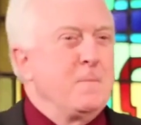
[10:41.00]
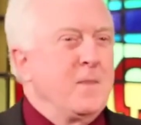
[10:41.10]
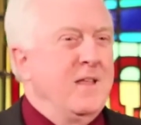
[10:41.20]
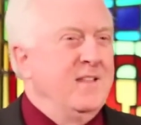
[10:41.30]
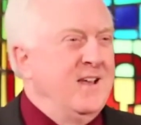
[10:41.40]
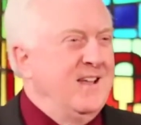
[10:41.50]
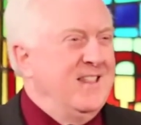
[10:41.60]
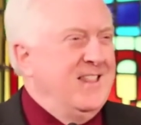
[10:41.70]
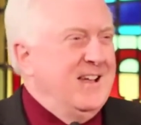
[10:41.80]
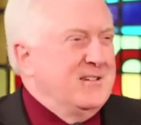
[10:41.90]

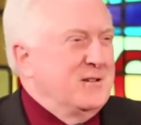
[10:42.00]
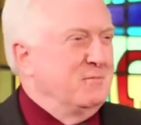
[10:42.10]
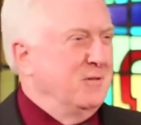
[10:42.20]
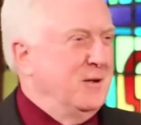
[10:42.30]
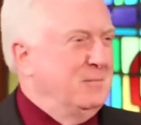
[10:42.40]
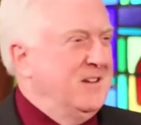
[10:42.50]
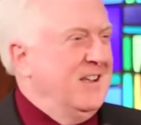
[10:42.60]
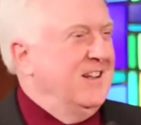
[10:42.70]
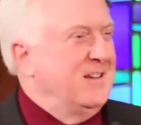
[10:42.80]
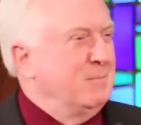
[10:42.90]
that, that just rubs
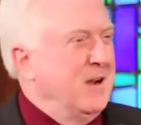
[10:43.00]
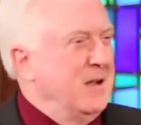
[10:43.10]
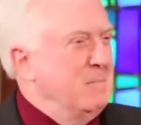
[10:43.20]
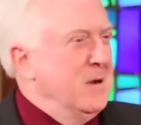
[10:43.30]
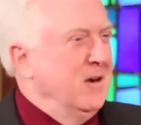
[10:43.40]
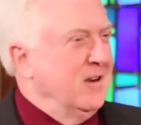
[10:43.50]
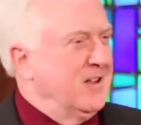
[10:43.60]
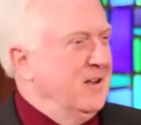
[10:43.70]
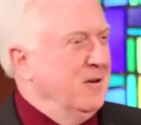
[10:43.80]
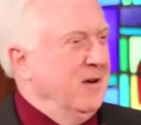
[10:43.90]
against my
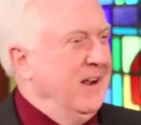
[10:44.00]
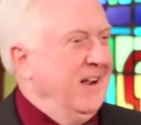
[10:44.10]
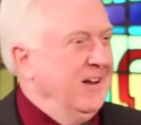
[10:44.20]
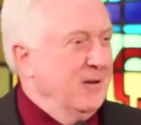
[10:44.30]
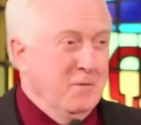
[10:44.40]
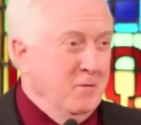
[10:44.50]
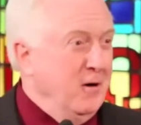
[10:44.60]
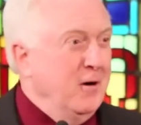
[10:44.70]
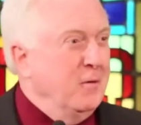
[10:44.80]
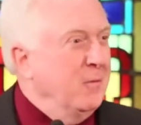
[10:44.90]
American grain the
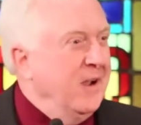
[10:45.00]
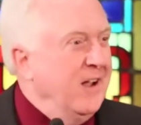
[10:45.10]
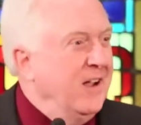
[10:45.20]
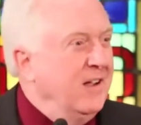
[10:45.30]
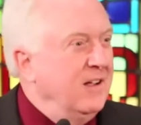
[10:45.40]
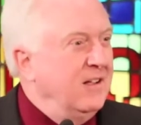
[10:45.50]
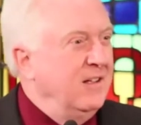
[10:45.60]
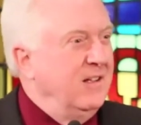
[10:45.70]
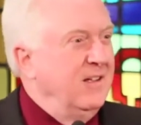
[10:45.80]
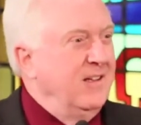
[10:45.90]
wrong way.
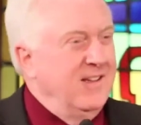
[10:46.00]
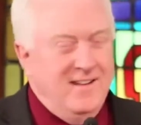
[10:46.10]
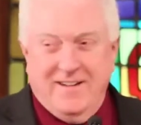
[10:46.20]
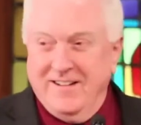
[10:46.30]
Uh,